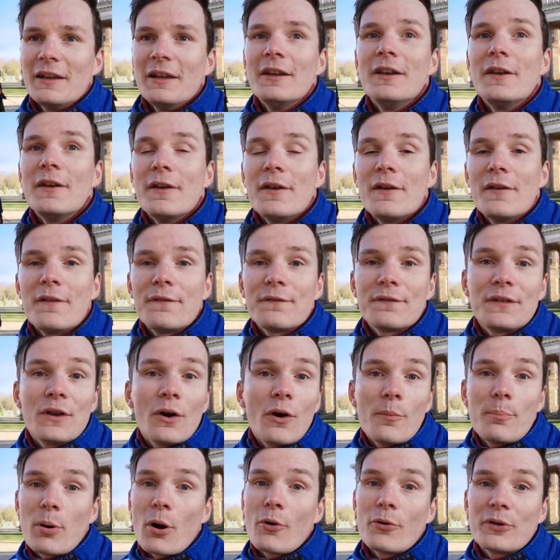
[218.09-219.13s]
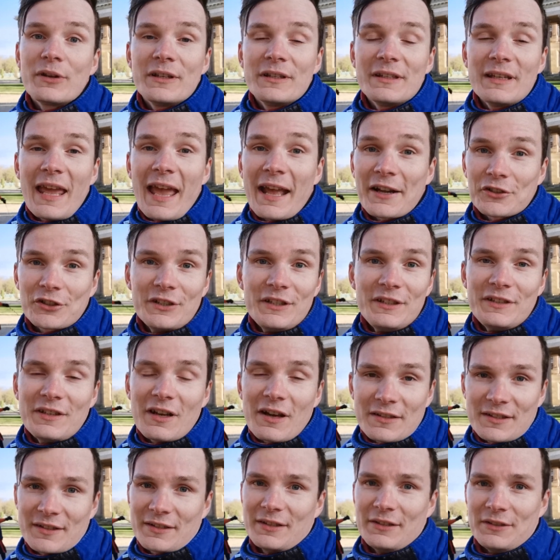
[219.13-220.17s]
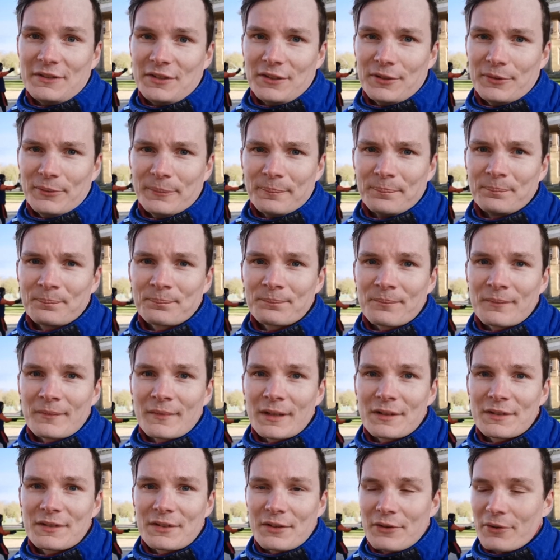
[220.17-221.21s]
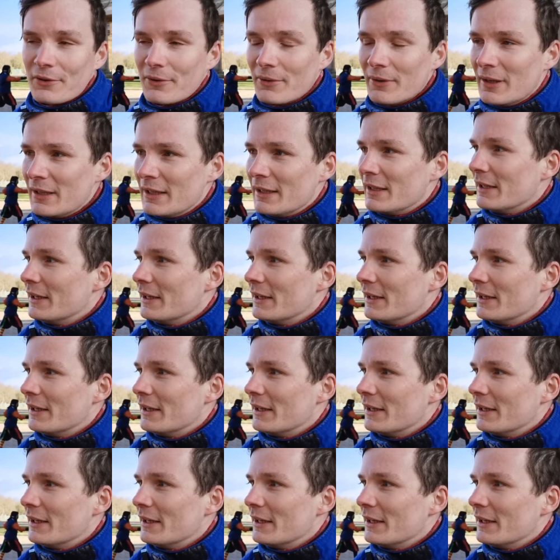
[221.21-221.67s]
if your opponent actually does hit you. So